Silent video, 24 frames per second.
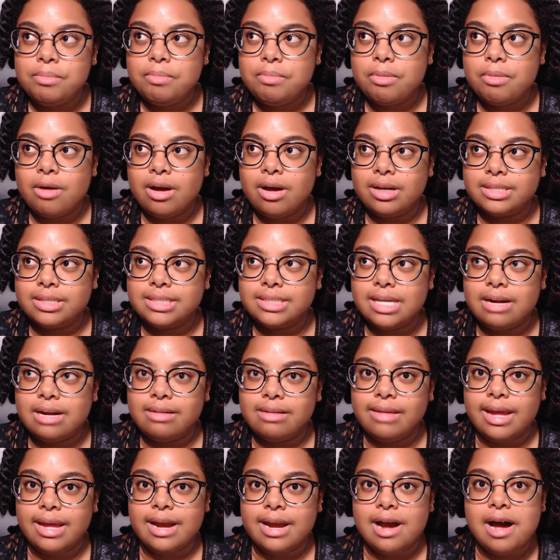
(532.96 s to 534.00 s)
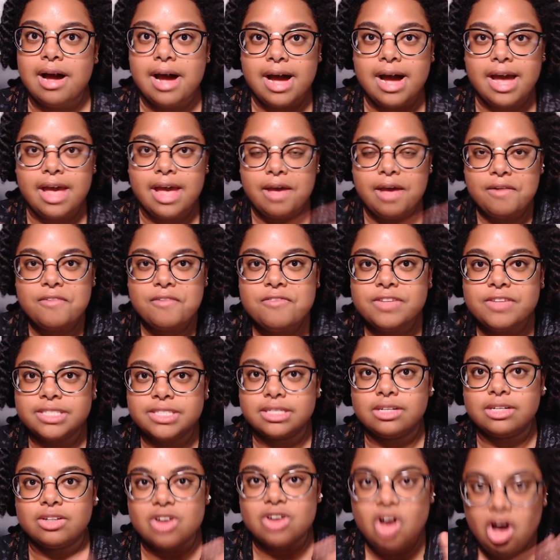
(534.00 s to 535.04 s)
bras that are like high
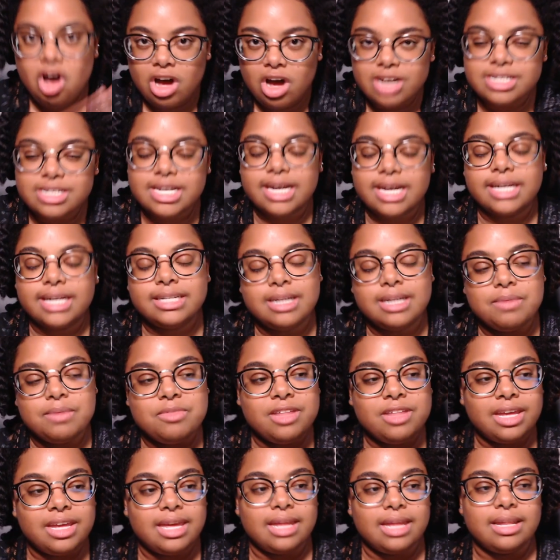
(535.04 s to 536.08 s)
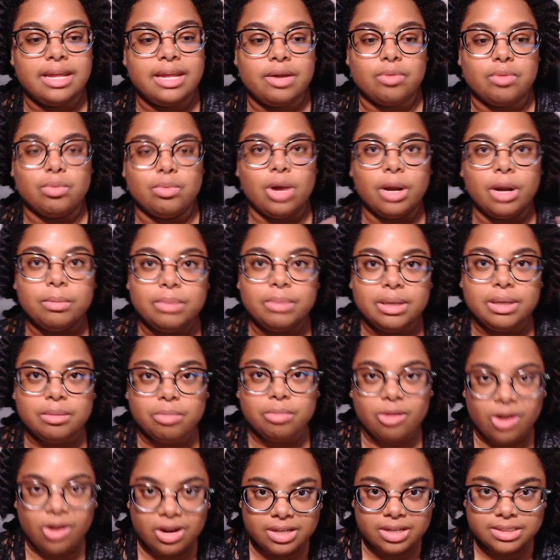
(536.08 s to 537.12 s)
physical contact. I'm thinking like rugby
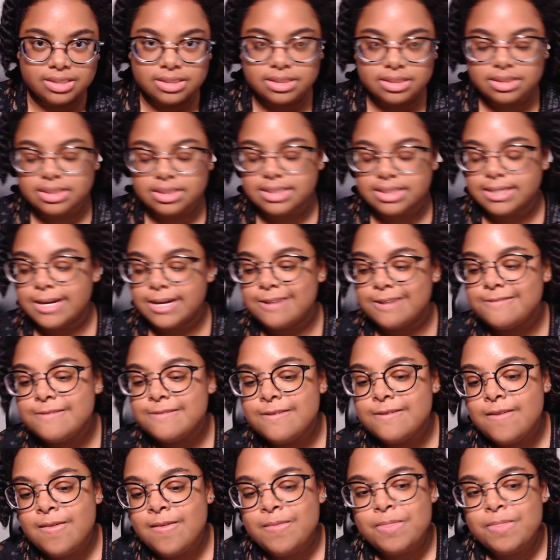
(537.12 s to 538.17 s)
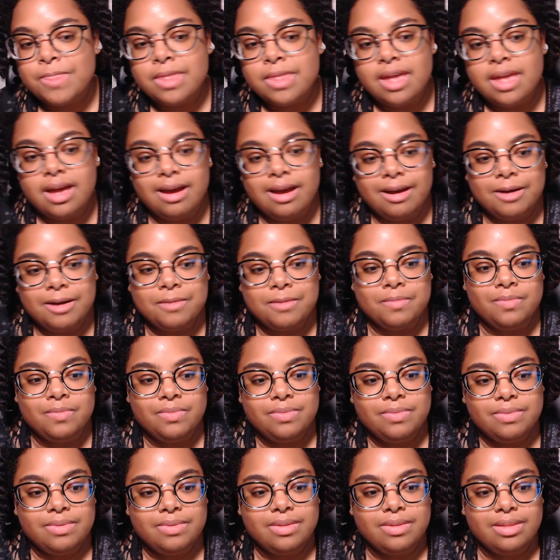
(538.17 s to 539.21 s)
bras and stuff. Um,
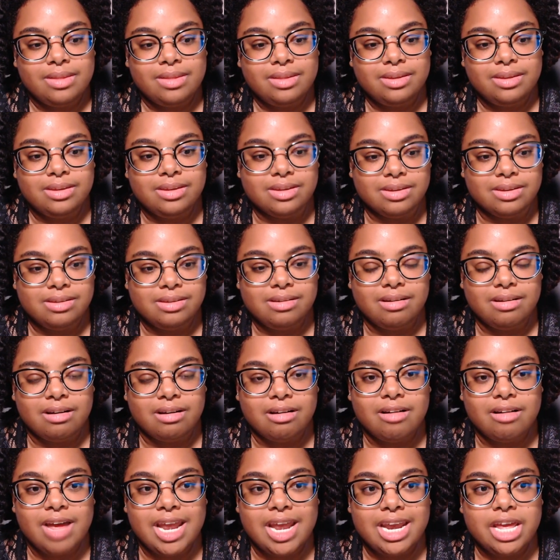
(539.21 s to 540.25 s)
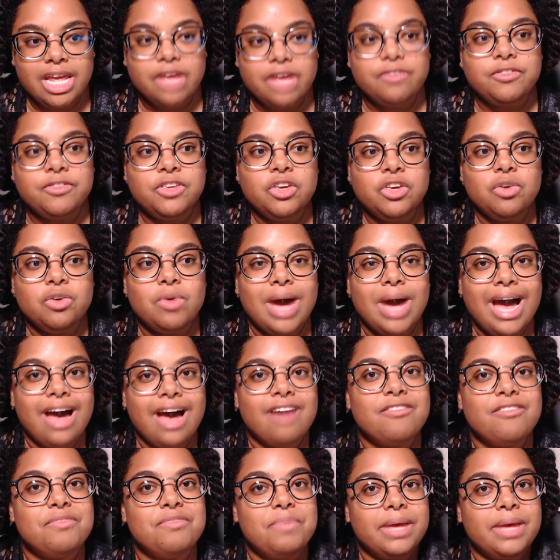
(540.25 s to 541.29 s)
you know, and if you
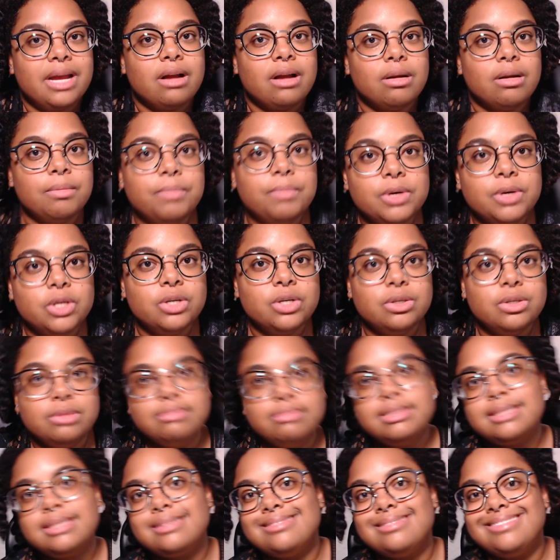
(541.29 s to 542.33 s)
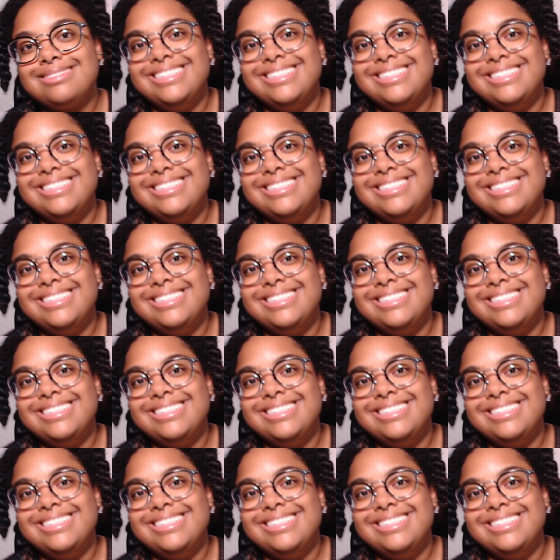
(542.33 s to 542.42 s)
have bigger boobs,